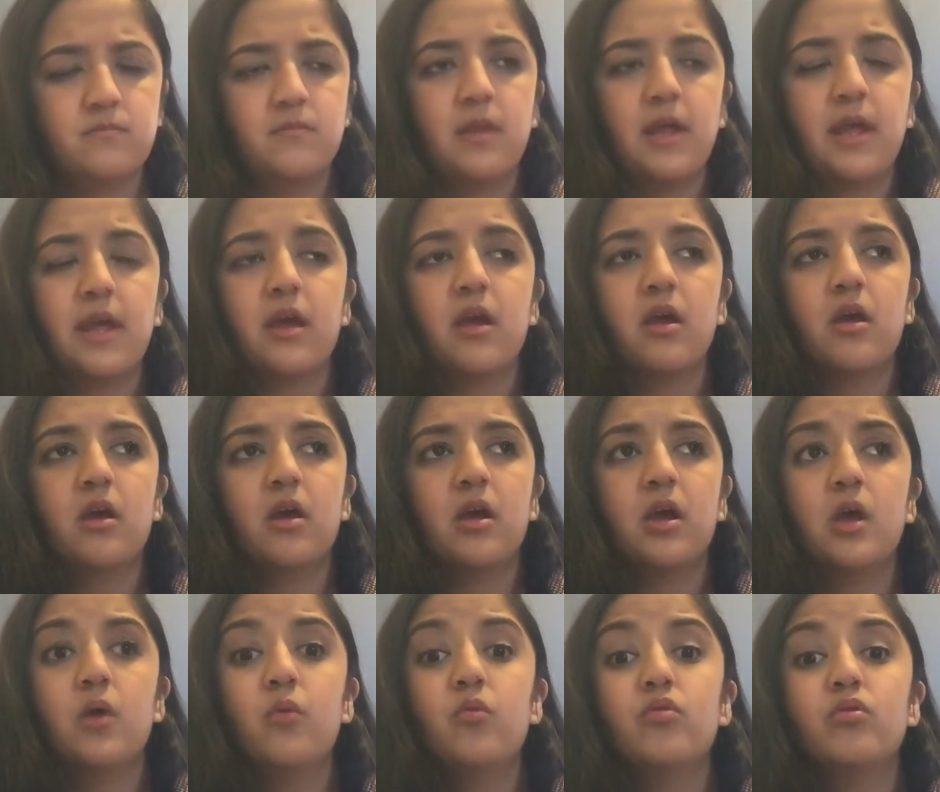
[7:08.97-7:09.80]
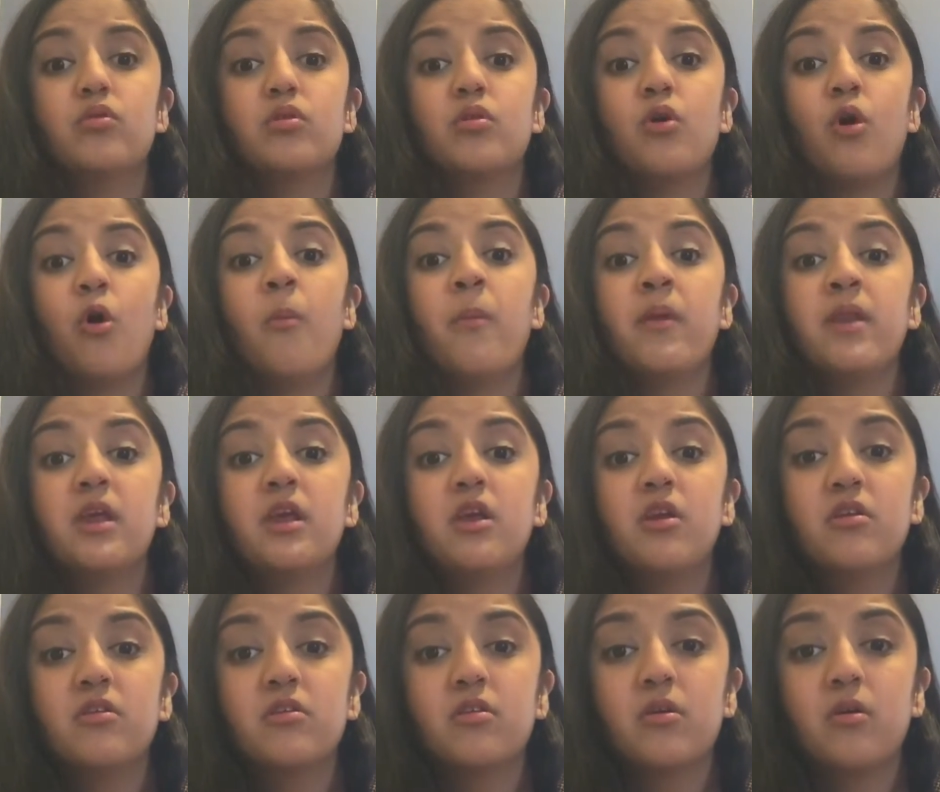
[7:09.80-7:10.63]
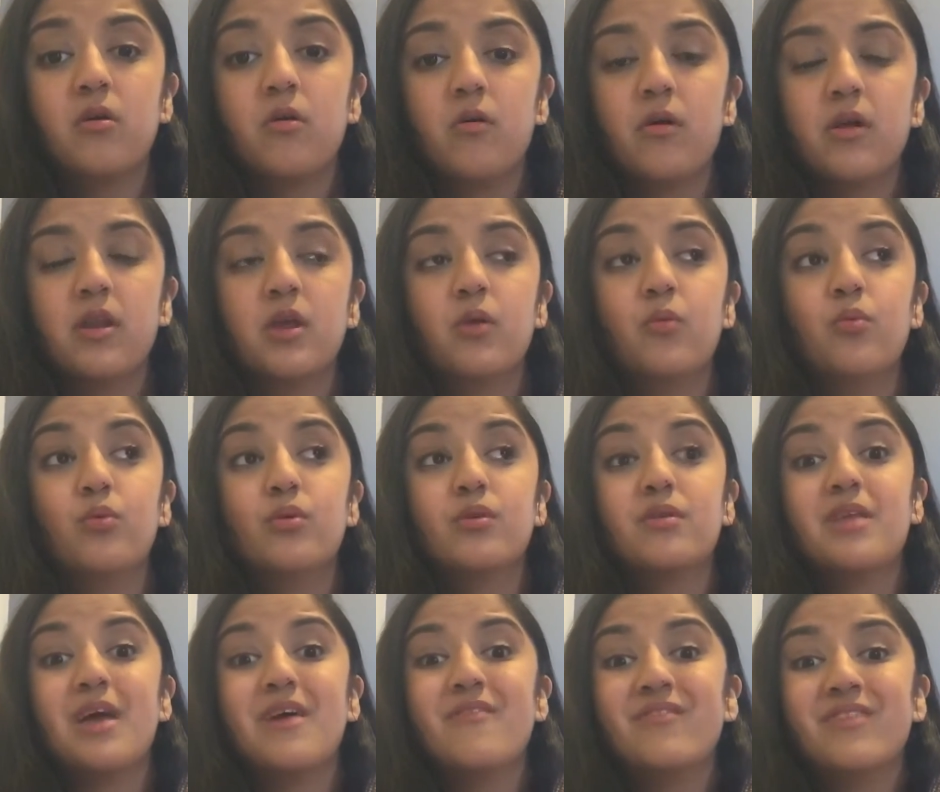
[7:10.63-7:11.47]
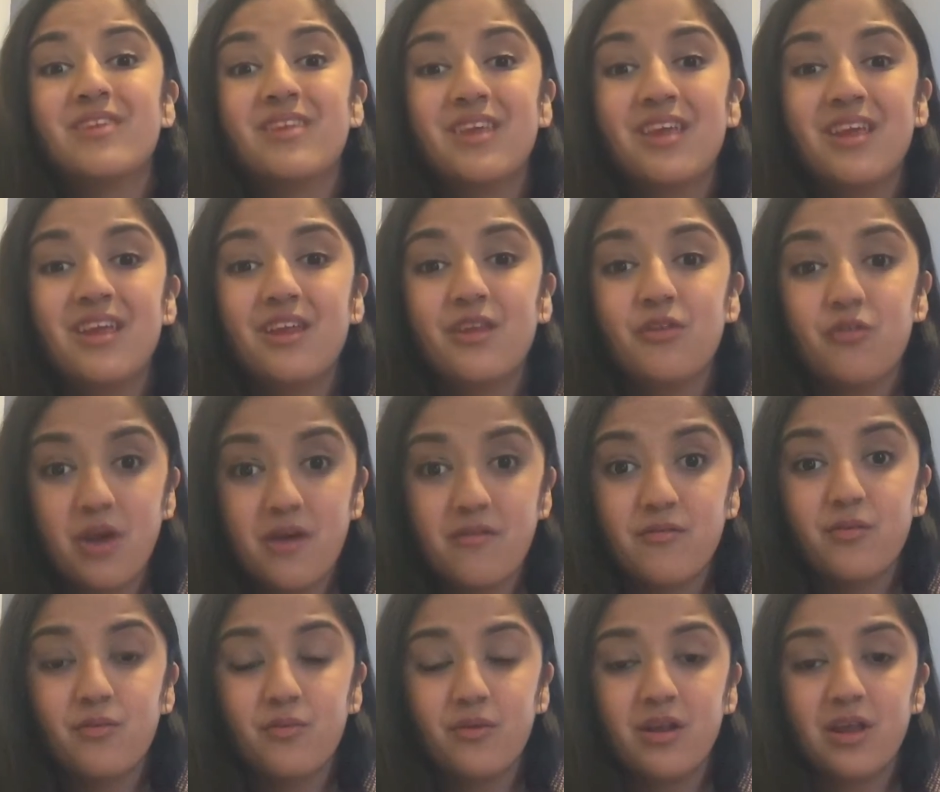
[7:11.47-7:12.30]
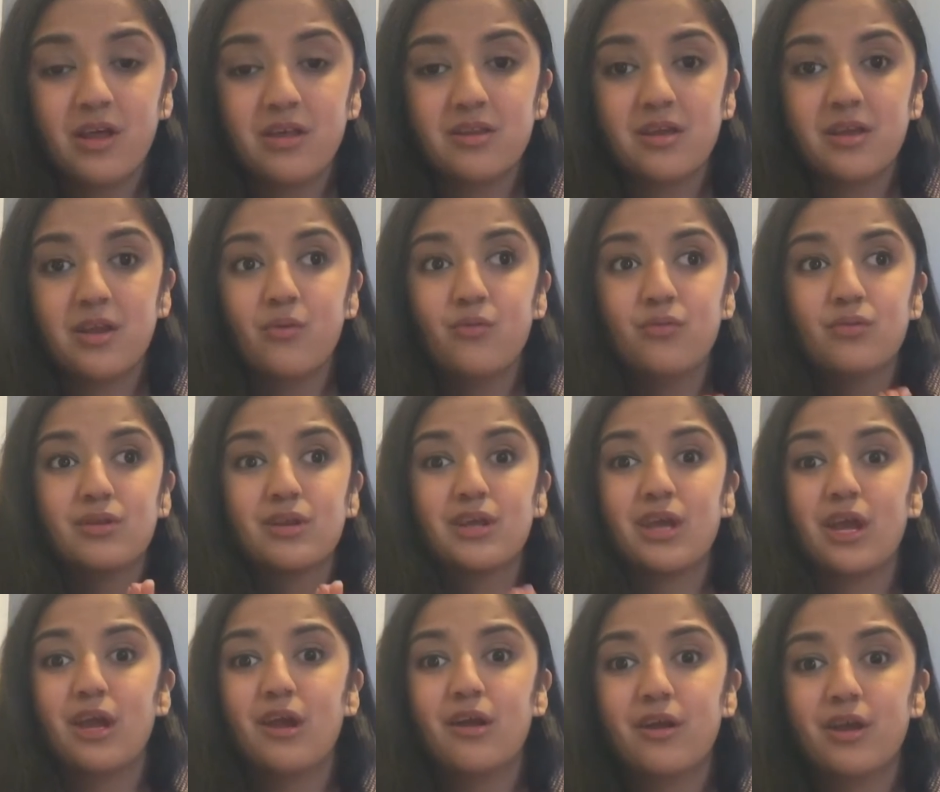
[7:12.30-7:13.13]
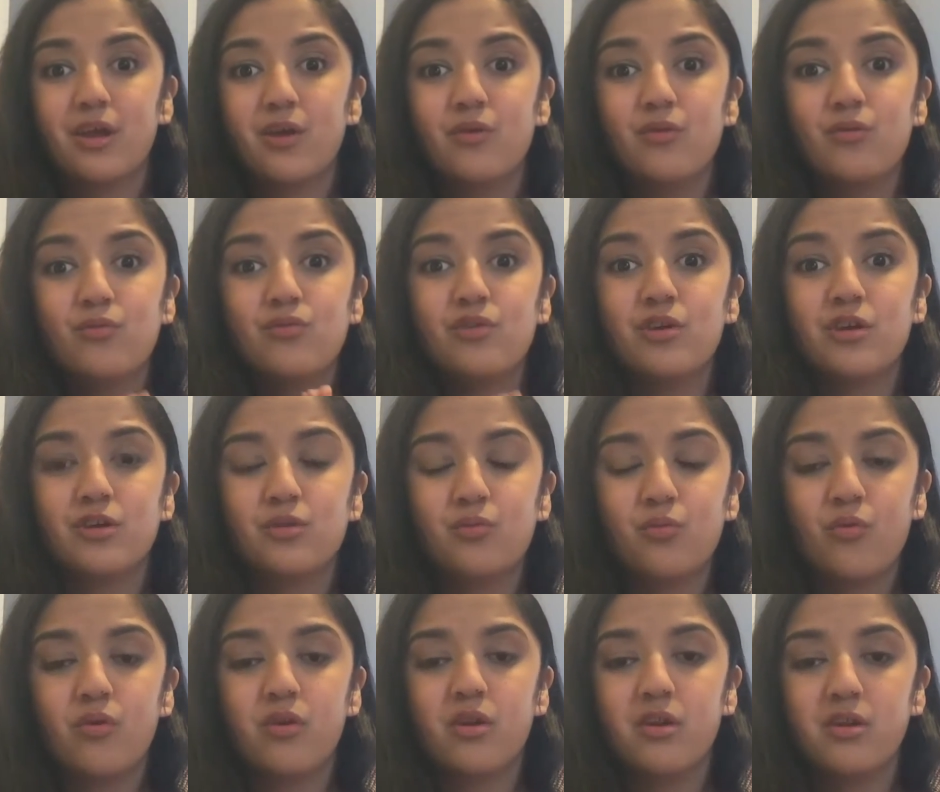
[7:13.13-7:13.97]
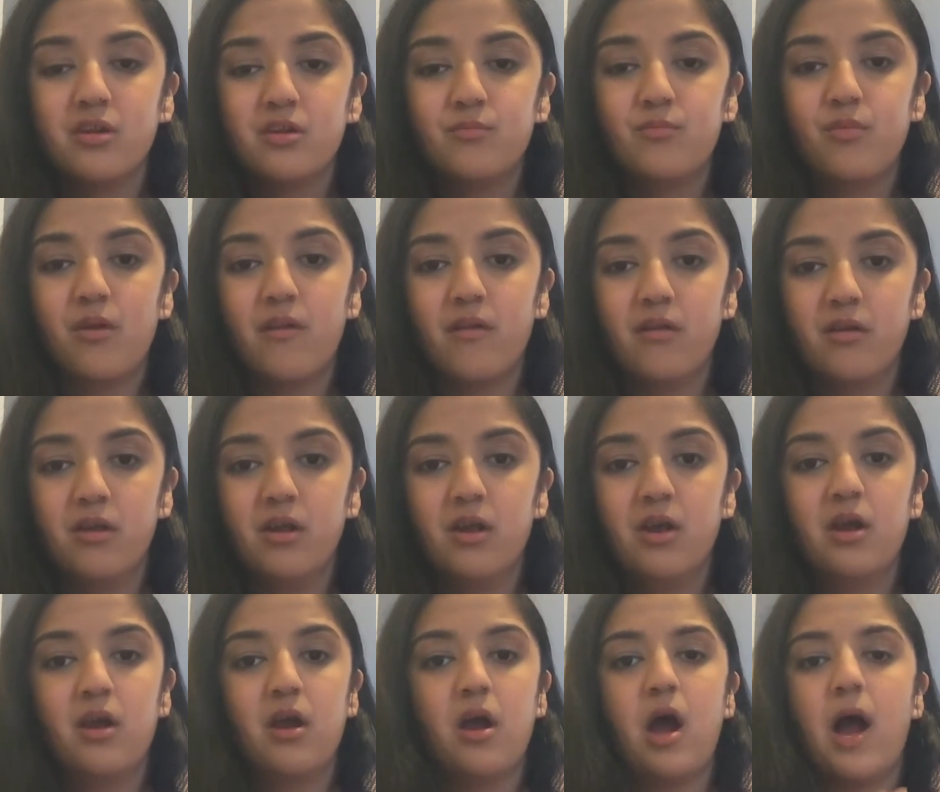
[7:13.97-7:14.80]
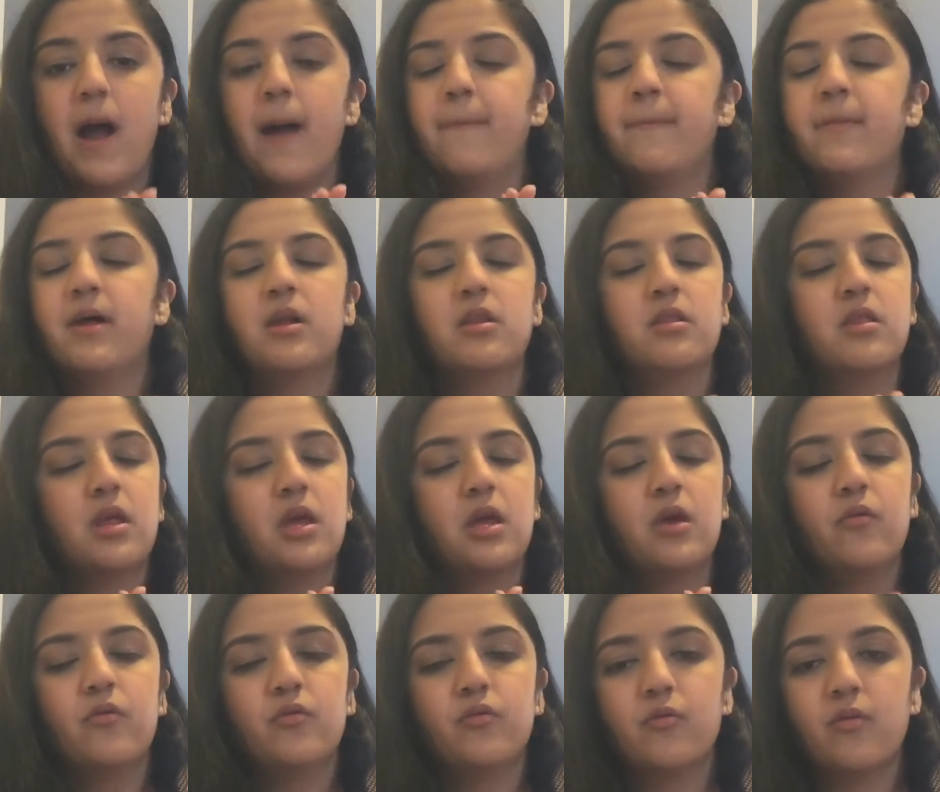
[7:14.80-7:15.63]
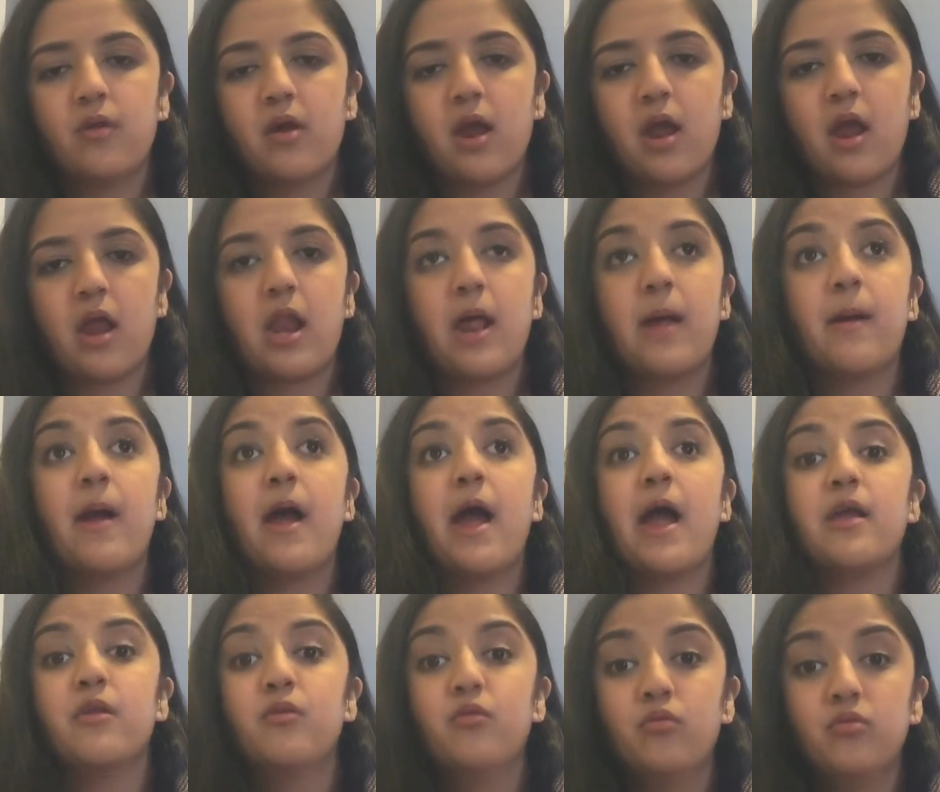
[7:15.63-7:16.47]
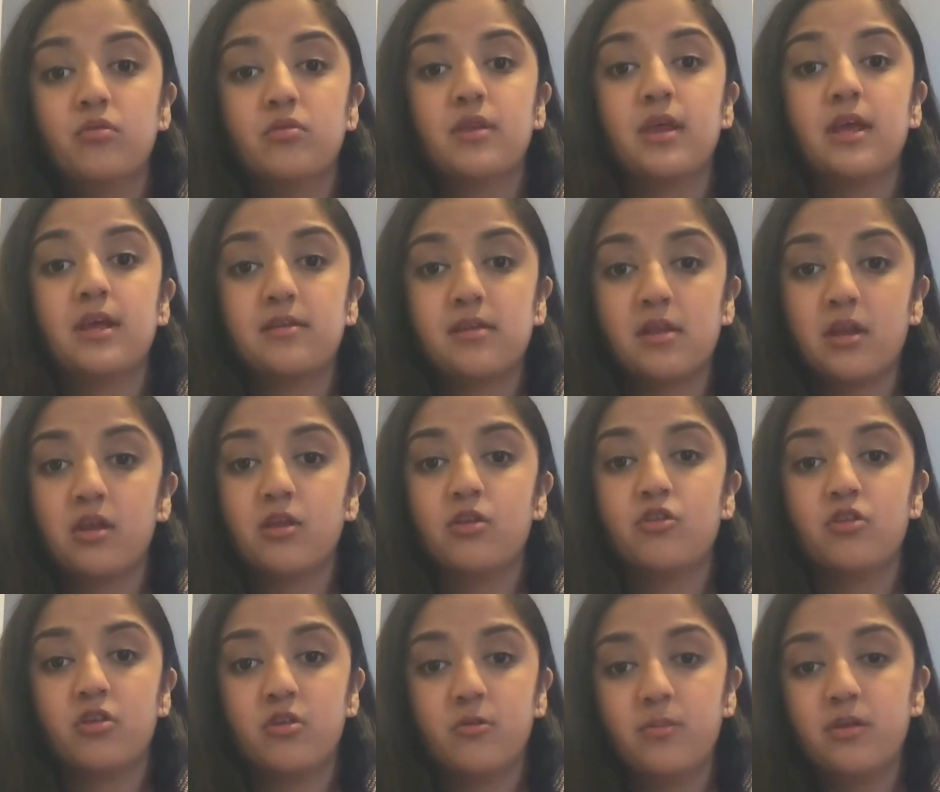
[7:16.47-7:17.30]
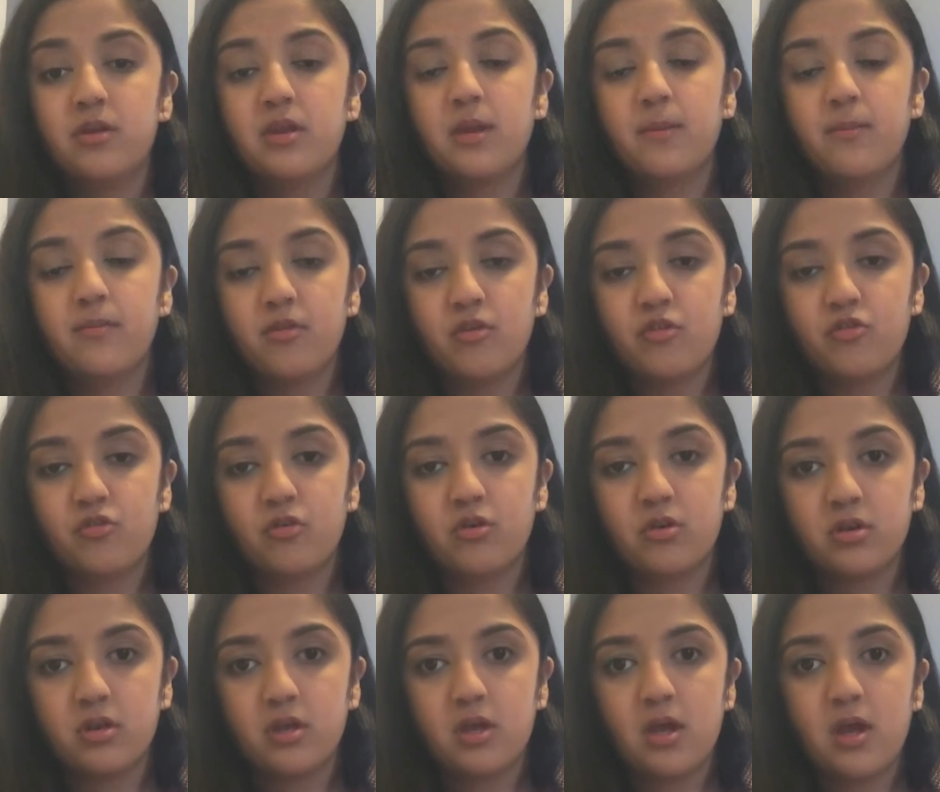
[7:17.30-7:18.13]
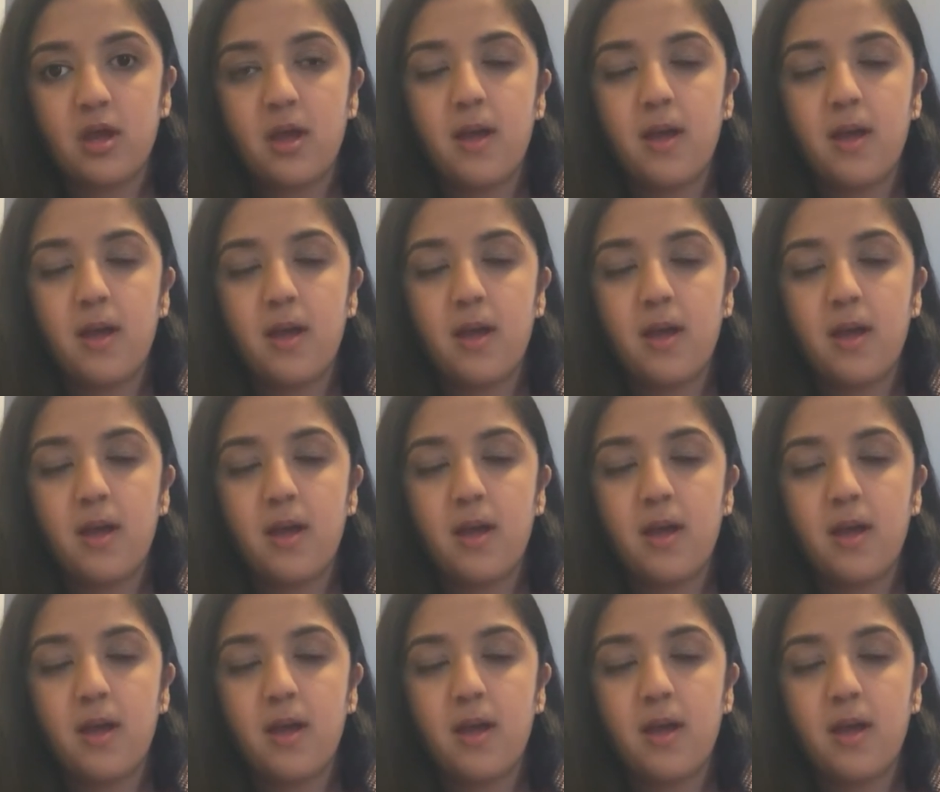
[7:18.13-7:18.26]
Like, it was so many years ago and he was 17. You have to realize that he was scared. He just wanted his brother. I'm not saying it was right, and I do think that it should have been Damon's choice.